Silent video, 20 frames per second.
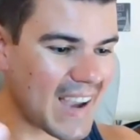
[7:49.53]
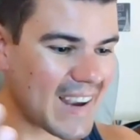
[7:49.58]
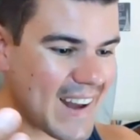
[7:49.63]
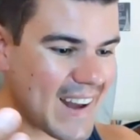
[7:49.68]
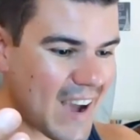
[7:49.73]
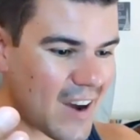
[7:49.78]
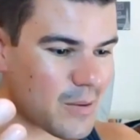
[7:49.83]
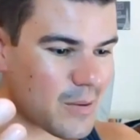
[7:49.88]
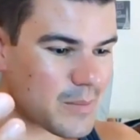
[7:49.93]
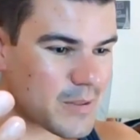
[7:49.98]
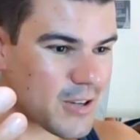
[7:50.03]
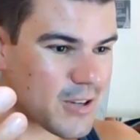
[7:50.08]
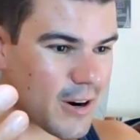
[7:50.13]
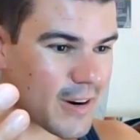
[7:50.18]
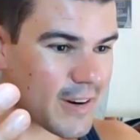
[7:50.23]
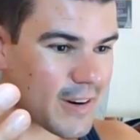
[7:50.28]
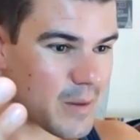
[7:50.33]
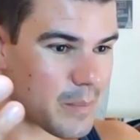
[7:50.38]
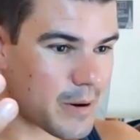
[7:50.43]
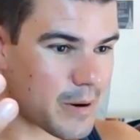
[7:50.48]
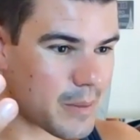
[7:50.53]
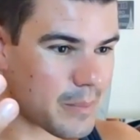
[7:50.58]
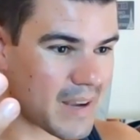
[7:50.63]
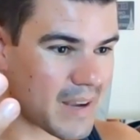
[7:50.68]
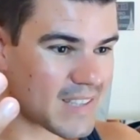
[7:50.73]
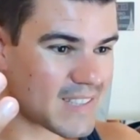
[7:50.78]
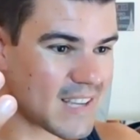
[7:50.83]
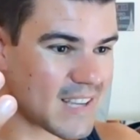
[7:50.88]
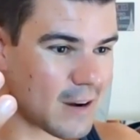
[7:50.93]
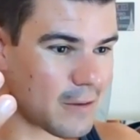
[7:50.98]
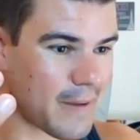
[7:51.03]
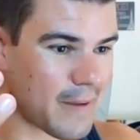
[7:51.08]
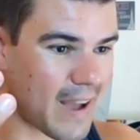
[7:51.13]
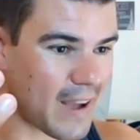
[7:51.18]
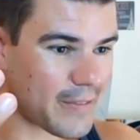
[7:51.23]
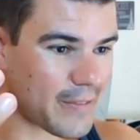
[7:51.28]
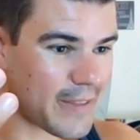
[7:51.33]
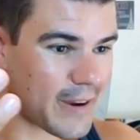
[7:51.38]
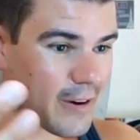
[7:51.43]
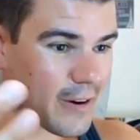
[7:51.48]
I now am starting to put myself
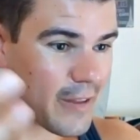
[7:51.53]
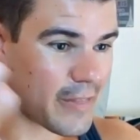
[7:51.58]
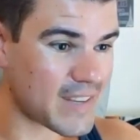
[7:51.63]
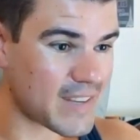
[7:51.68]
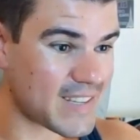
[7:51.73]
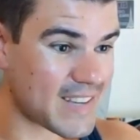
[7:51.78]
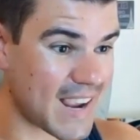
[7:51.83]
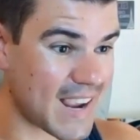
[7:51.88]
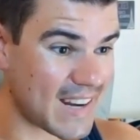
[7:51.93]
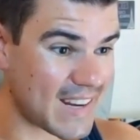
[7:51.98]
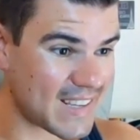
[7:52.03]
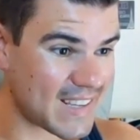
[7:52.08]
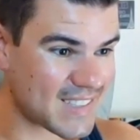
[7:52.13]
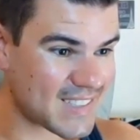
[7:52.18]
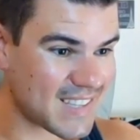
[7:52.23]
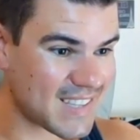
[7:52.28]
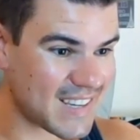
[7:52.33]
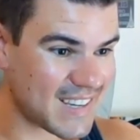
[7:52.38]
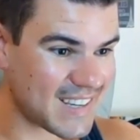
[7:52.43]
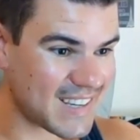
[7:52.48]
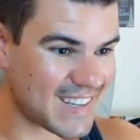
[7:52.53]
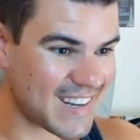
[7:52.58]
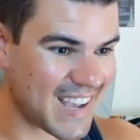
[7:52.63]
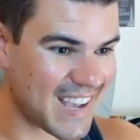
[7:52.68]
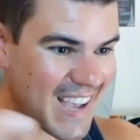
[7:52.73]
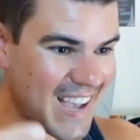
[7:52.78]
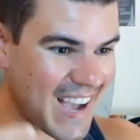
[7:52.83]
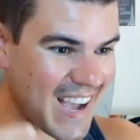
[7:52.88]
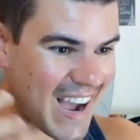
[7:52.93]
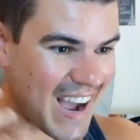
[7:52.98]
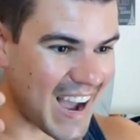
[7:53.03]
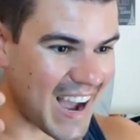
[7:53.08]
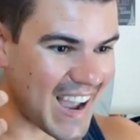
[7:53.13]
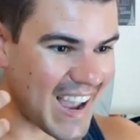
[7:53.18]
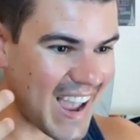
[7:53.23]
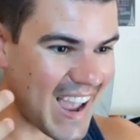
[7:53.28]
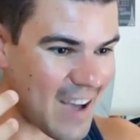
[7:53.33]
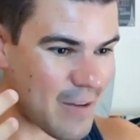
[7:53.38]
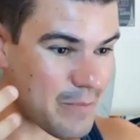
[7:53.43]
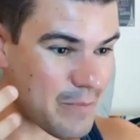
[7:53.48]
out there on the dating scene.
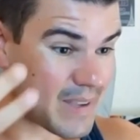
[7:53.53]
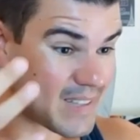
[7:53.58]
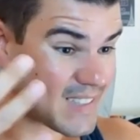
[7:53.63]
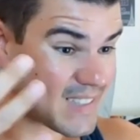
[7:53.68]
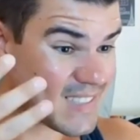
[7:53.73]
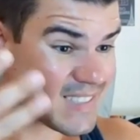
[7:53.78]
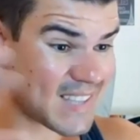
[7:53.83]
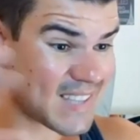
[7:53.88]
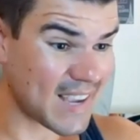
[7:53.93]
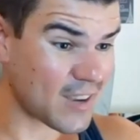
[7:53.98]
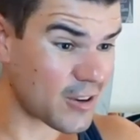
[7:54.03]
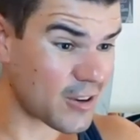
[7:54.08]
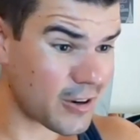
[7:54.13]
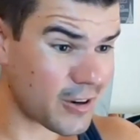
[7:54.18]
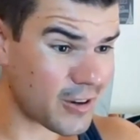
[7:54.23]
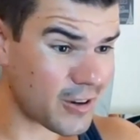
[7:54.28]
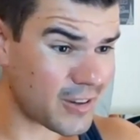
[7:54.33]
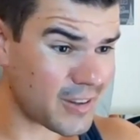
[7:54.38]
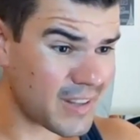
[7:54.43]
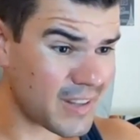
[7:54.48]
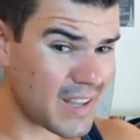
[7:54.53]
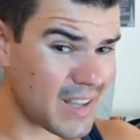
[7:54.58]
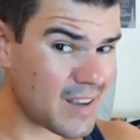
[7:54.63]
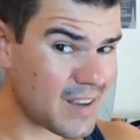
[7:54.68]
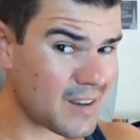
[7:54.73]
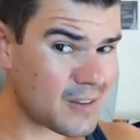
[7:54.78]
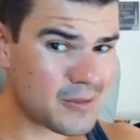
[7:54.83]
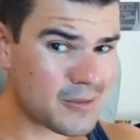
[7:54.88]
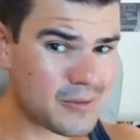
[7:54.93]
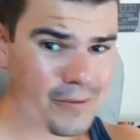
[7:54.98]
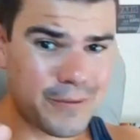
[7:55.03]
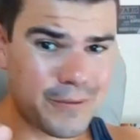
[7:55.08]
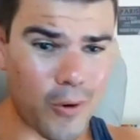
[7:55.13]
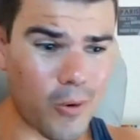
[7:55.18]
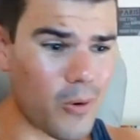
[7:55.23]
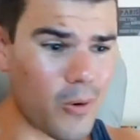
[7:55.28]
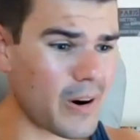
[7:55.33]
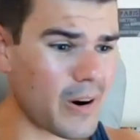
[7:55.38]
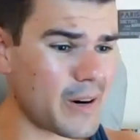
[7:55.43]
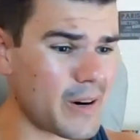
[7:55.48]
I have been single
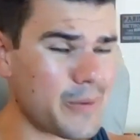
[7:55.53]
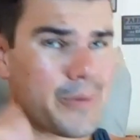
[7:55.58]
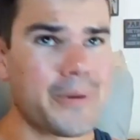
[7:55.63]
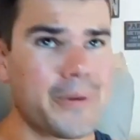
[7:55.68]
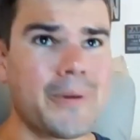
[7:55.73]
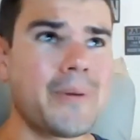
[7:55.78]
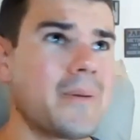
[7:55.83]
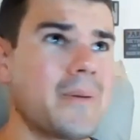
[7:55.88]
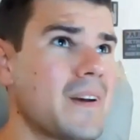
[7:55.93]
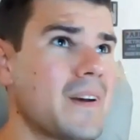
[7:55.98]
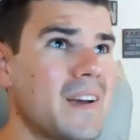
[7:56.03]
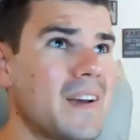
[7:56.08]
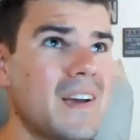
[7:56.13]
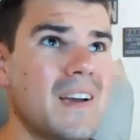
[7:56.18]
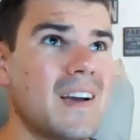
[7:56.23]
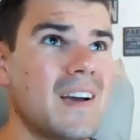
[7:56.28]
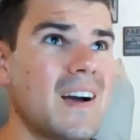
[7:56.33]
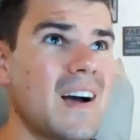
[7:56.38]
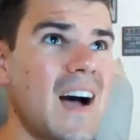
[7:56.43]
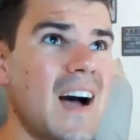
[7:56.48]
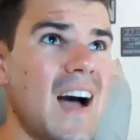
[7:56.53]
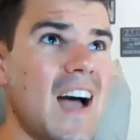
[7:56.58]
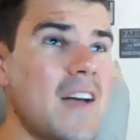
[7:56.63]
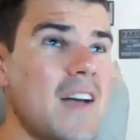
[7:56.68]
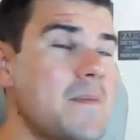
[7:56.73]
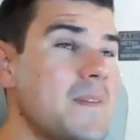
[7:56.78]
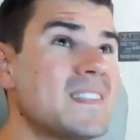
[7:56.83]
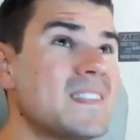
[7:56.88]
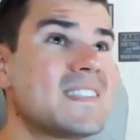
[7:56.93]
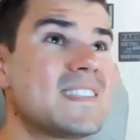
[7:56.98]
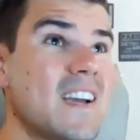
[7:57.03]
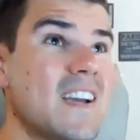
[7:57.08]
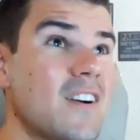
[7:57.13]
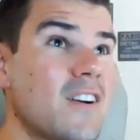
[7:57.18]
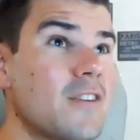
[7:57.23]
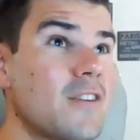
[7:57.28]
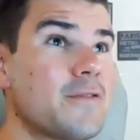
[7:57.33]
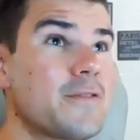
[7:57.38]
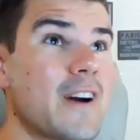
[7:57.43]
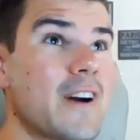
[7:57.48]
for I've been
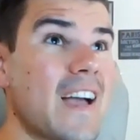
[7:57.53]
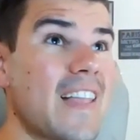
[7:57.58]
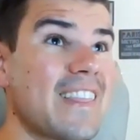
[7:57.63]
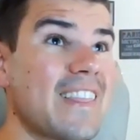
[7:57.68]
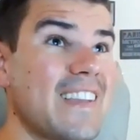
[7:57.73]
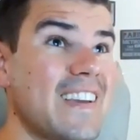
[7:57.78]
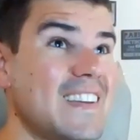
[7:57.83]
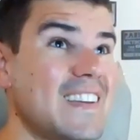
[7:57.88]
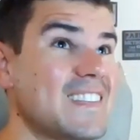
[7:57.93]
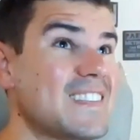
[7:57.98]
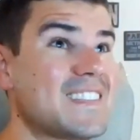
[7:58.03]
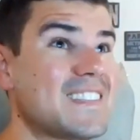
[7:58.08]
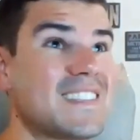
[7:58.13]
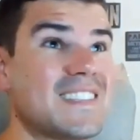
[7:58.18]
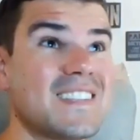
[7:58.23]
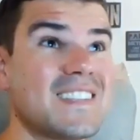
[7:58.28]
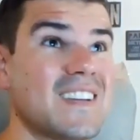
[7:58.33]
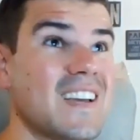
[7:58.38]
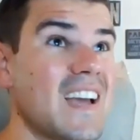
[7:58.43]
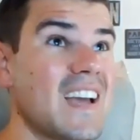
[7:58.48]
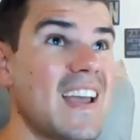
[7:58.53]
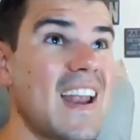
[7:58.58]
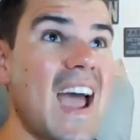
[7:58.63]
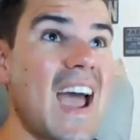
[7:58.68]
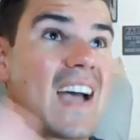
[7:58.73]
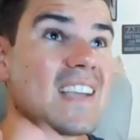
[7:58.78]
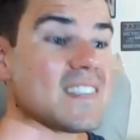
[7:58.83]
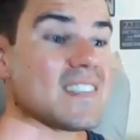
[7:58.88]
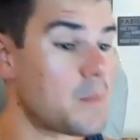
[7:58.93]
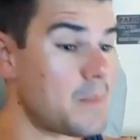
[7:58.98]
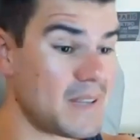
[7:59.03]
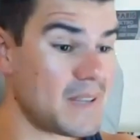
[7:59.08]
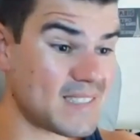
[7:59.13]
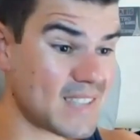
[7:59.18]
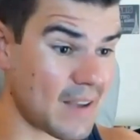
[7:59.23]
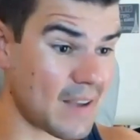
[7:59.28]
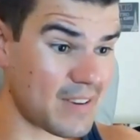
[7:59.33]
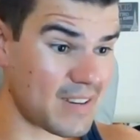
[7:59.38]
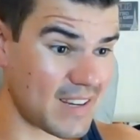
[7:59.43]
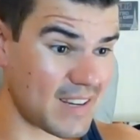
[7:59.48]
single for at least, it has to be
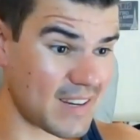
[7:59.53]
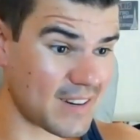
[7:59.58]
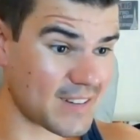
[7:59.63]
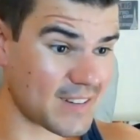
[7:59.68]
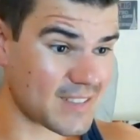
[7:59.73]
7